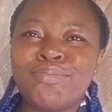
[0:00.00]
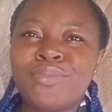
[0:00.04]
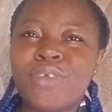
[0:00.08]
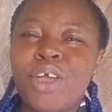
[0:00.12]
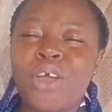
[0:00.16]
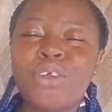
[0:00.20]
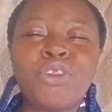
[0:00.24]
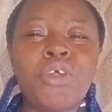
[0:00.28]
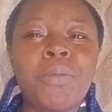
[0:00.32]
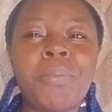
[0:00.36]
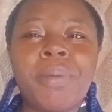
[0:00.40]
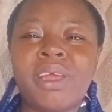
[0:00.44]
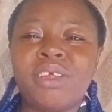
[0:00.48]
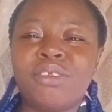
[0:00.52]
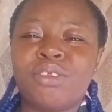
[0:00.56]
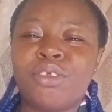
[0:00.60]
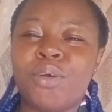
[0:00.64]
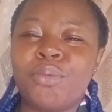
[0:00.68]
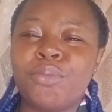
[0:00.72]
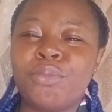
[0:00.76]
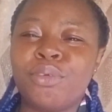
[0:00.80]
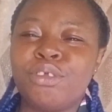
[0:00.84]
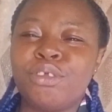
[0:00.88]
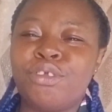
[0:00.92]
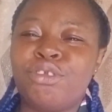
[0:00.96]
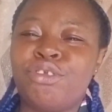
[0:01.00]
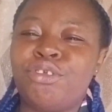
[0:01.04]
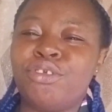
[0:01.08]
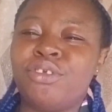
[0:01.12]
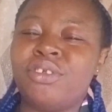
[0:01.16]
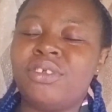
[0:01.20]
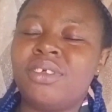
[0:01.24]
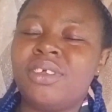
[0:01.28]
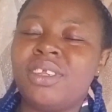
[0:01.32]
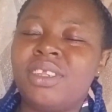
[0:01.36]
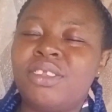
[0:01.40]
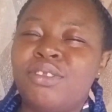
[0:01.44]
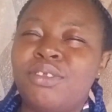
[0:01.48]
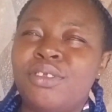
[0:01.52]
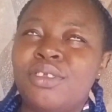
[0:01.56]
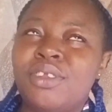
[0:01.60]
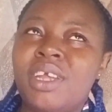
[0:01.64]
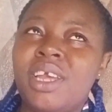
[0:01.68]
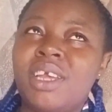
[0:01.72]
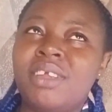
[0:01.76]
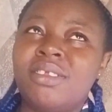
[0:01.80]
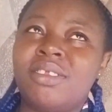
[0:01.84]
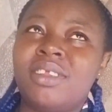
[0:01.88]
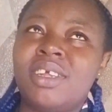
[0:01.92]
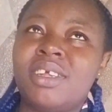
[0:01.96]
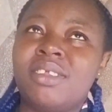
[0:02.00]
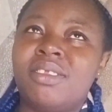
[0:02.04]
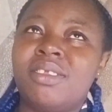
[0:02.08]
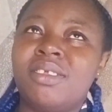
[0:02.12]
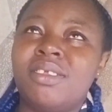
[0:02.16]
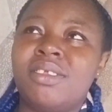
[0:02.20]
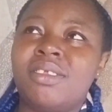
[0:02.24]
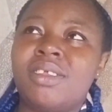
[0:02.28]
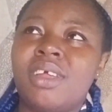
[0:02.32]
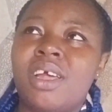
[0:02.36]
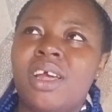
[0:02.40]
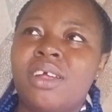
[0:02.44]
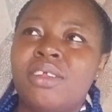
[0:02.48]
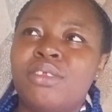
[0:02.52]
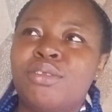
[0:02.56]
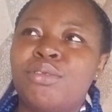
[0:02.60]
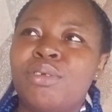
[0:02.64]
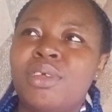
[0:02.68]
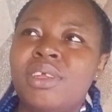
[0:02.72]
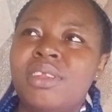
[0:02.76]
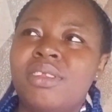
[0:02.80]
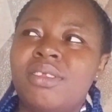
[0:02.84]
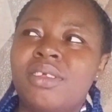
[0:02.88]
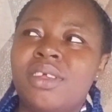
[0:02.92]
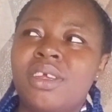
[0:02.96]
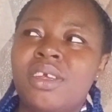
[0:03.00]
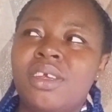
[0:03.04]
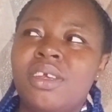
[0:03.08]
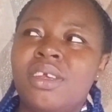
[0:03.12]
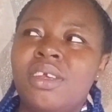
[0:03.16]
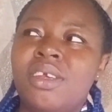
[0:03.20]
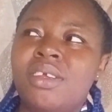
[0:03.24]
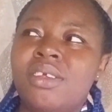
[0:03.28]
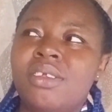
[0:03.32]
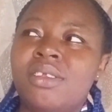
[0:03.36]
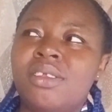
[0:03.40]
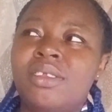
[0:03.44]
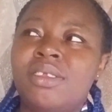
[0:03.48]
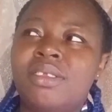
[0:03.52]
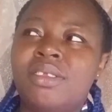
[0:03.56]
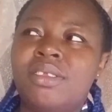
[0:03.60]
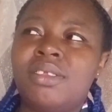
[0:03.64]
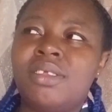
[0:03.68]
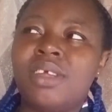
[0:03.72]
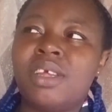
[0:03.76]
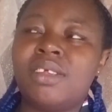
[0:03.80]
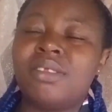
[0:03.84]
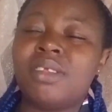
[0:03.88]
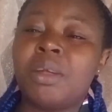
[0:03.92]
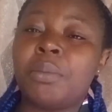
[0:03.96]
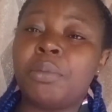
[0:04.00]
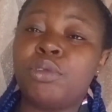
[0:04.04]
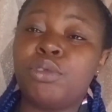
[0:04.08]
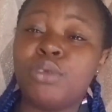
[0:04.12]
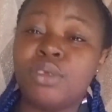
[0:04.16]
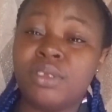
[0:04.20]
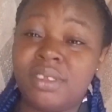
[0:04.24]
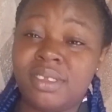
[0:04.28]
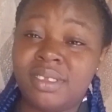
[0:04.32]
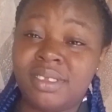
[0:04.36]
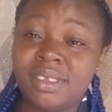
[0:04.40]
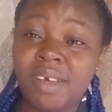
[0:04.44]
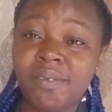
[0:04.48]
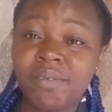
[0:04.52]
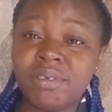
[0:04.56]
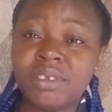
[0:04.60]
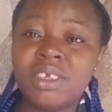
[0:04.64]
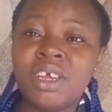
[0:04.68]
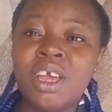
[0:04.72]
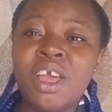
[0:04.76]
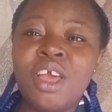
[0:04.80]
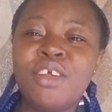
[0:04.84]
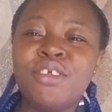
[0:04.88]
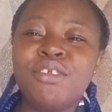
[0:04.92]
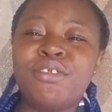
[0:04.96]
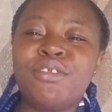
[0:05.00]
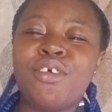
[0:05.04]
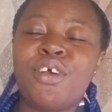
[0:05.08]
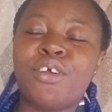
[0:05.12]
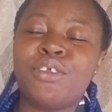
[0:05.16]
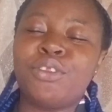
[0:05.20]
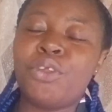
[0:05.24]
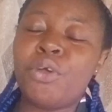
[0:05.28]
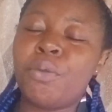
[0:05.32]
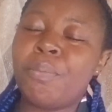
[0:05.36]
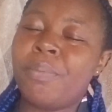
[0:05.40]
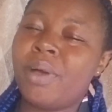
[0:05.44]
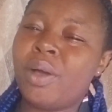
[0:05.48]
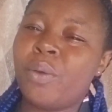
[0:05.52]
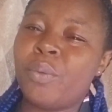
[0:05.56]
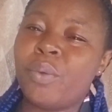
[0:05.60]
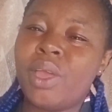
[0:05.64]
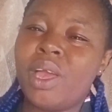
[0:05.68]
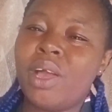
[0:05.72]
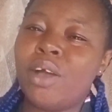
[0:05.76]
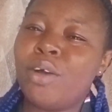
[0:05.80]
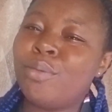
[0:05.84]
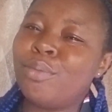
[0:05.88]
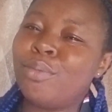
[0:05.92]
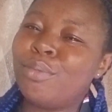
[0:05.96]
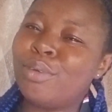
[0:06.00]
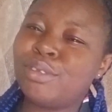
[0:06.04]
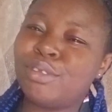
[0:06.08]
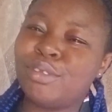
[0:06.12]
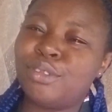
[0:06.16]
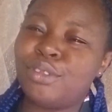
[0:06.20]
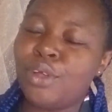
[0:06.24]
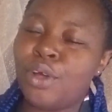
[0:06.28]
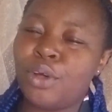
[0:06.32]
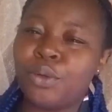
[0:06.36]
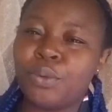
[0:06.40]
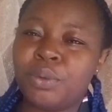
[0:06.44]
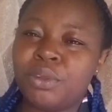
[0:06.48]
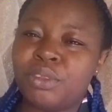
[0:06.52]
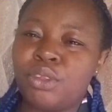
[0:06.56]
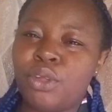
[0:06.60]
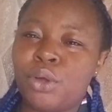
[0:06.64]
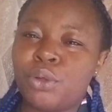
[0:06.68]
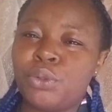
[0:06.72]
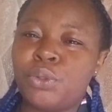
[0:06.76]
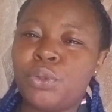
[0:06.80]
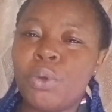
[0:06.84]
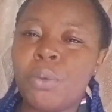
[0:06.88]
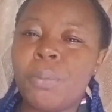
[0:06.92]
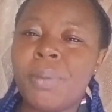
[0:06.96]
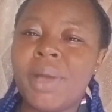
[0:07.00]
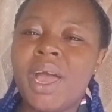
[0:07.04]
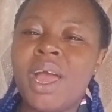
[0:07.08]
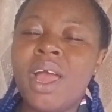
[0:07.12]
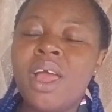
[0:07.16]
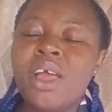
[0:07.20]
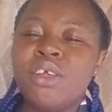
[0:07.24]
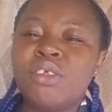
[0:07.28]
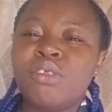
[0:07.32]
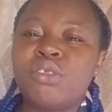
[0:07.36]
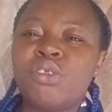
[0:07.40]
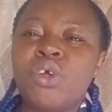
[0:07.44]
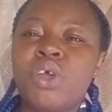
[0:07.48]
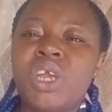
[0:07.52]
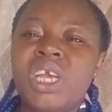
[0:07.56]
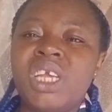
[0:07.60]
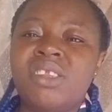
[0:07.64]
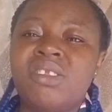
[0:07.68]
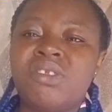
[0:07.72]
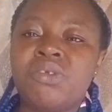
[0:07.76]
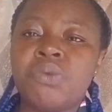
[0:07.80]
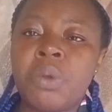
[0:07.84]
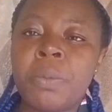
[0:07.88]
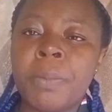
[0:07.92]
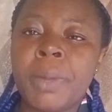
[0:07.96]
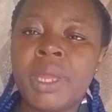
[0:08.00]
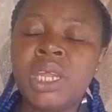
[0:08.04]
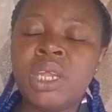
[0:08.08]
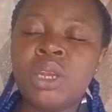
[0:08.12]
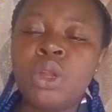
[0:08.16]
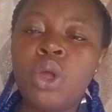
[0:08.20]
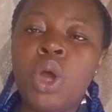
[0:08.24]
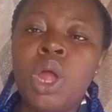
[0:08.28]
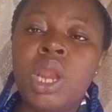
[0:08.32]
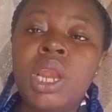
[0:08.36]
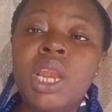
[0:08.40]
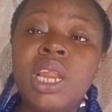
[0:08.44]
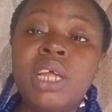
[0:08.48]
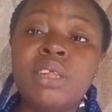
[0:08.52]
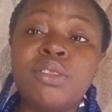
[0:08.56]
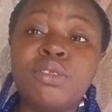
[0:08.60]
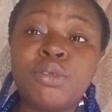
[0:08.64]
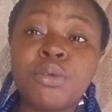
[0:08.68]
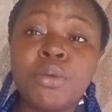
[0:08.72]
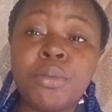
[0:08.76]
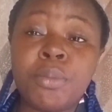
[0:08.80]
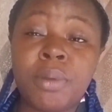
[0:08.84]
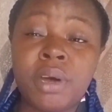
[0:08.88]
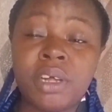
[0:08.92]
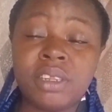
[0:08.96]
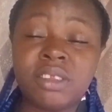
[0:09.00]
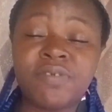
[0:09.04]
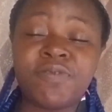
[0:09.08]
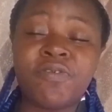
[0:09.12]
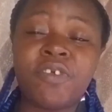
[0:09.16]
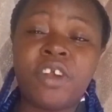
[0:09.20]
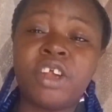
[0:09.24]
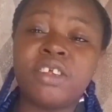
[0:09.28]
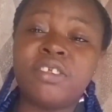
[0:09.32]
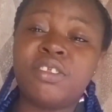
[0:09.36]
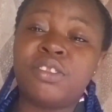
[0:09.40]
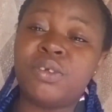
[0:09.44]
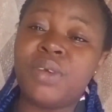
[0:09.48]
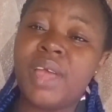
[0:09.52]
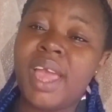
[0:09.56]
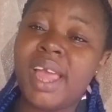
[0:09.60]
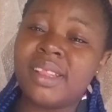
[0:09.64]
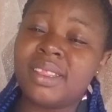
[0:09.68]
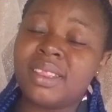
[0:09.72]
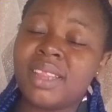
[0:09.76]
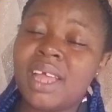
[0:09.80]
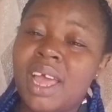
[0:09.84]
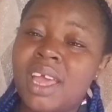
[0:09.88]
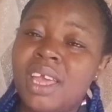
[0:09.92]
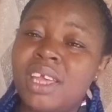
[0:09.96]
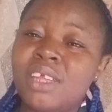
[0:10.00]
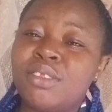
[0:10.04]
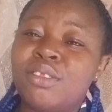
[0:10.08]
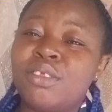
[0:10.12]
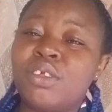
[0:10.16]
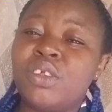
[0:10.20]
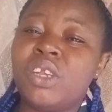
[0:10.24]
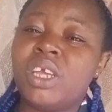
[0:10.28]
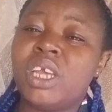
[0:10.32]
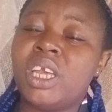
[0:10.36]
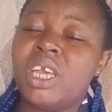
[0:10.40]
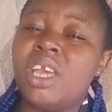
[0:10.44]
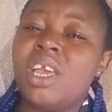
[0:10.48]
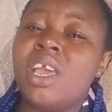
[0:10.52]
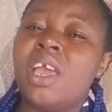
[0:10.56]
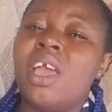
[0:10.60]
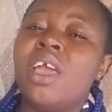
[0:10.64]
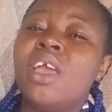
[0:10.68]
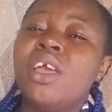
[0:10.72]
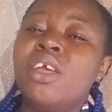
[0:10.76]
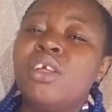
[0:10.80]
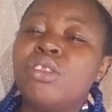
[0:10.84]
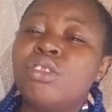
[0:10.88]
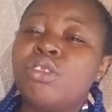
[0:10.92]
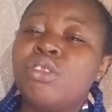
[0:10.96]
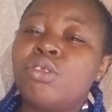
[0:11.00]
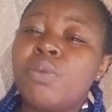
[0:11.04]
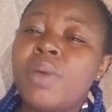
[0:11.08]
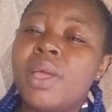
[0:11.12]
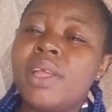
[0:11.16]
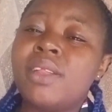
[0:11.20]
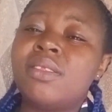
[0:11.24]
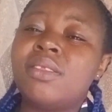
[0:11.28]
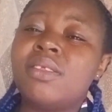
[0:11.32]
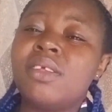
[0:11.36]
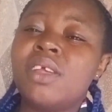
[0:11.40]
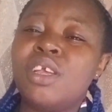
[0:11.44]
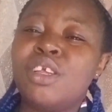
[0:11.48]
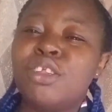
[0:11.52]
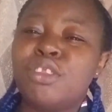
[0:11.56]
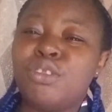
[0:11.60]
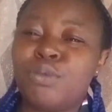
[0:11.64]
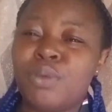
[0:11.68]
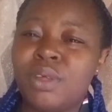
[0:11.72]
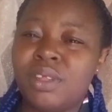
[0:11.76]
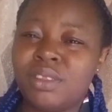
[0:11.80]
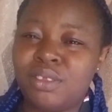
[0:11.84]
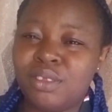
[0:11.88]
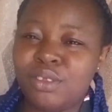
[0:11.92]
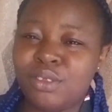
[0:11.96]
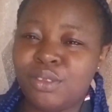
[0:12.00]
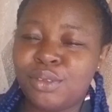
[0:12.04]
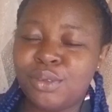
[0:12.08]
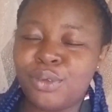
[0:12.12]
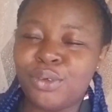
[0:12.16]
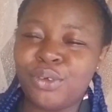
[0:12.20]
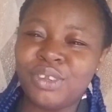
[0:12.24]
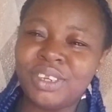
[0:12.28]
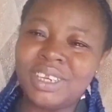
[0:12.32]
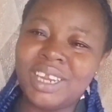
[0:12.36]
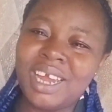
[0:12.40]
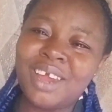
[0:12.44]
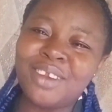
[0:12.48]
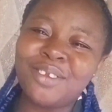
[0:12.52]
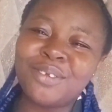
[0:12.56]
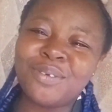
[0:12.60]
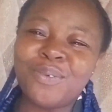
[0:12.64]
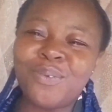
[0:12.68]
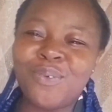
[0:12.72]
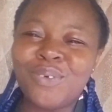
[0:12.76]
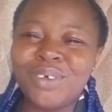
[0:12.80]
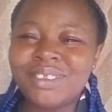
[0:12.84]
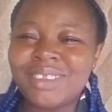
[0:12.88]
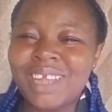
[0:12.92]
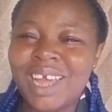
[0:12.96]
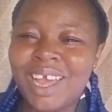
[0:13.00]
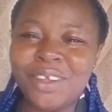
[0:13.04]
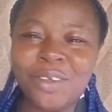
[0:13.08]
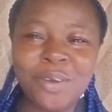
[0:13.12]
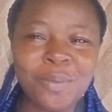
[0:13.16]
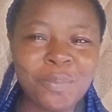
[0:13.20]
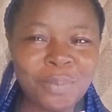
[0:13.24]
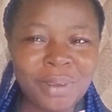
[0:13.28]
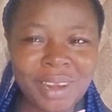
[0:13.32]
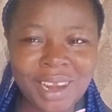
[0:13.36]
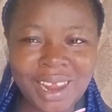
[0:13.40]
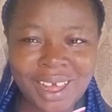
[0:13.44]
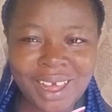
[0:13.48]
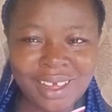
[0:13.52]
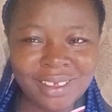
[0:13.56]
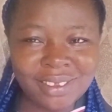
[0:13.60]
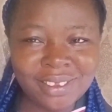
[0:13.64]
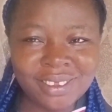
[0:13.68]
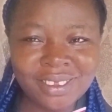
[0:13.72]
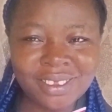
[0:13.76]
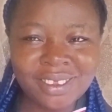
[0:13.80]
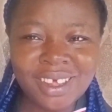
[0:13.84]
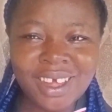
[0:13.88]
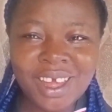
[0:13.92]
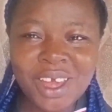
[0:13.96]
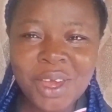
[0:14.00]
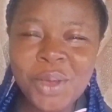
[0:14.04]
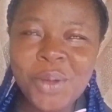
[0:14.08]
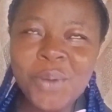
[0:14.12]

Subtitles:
October is almost through. Today's date is 26, 27. So October, we are almost done with October. So it's remaining only 2 months for us to enter into the year 2022. Then what are your plans?